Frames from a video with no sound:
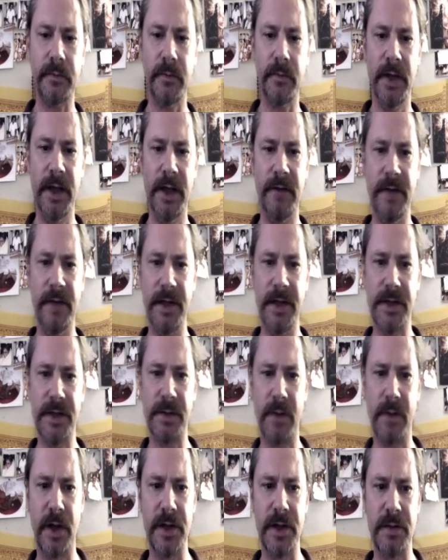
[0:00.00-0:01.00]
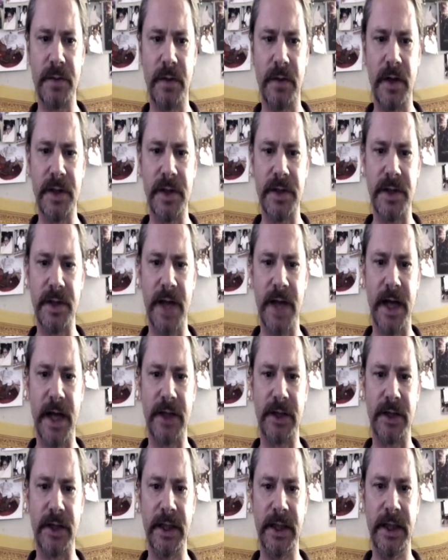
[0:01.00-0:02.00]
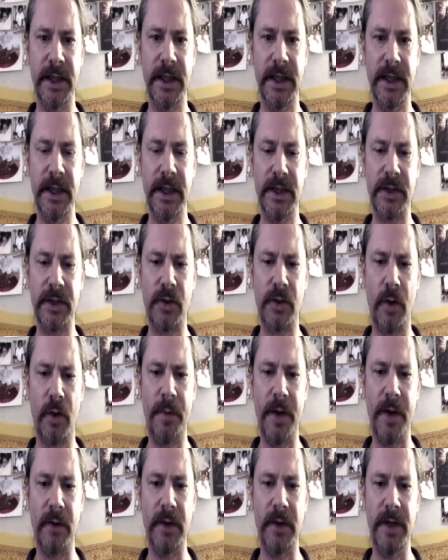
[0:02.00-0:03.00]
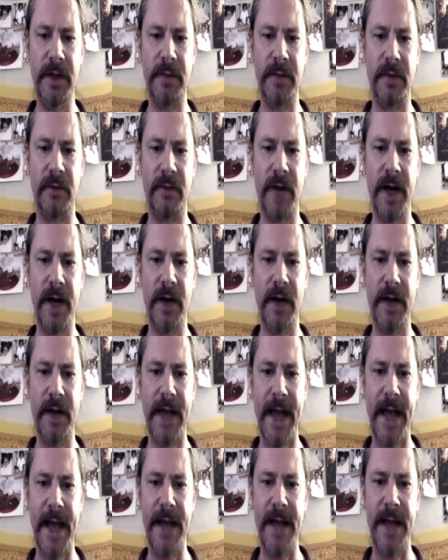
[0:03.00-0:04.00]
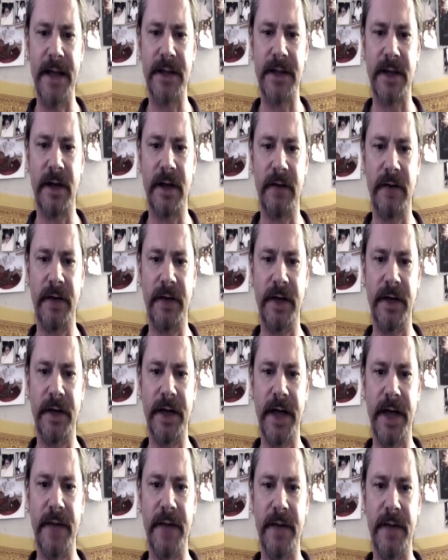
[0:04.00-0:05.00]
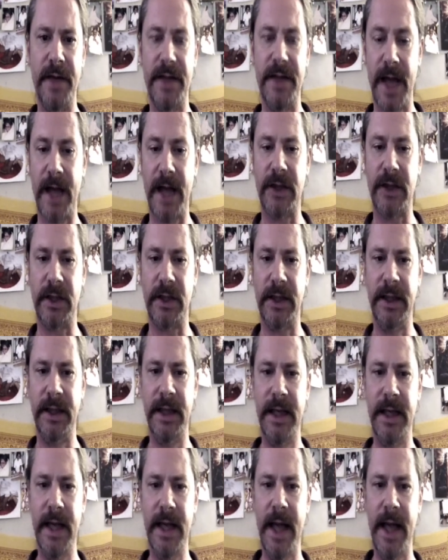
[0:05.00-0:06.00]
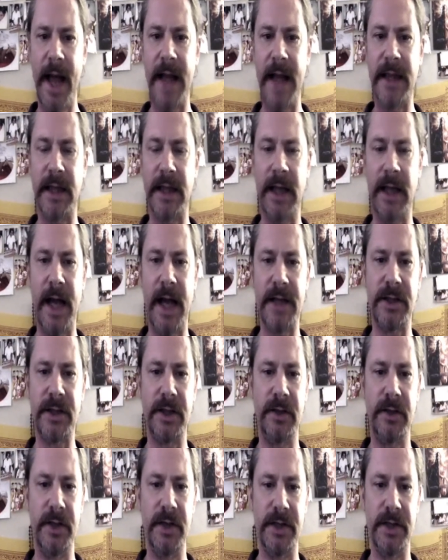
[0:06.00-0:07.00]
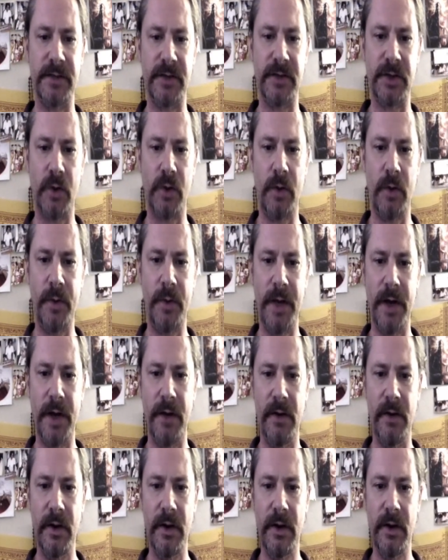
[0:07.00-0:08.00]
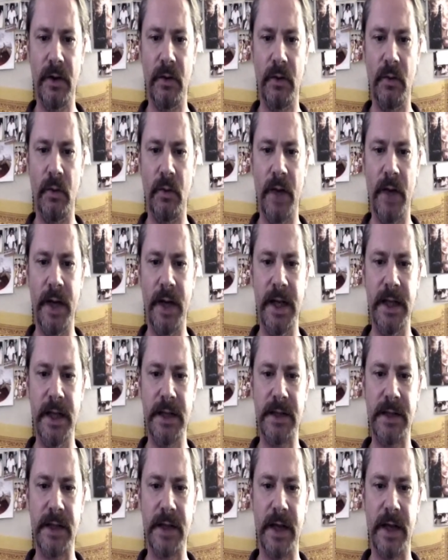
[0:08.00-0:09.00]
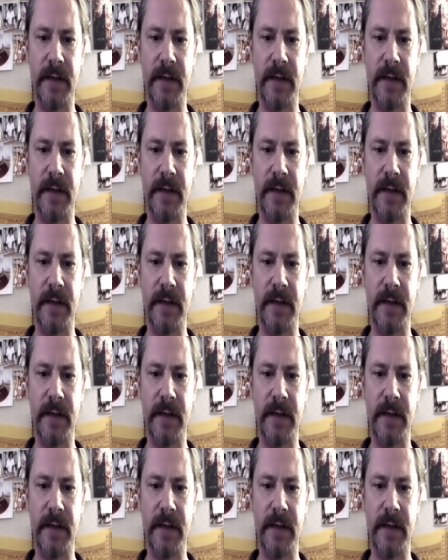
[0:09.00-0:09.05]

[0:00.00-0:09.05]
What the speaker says: Yeah, Venus, Mars. Mars is actually Scorpio, Libra, right on the end. It's hovering on the end, but it's actually at the last degrees of Scorpio when he's,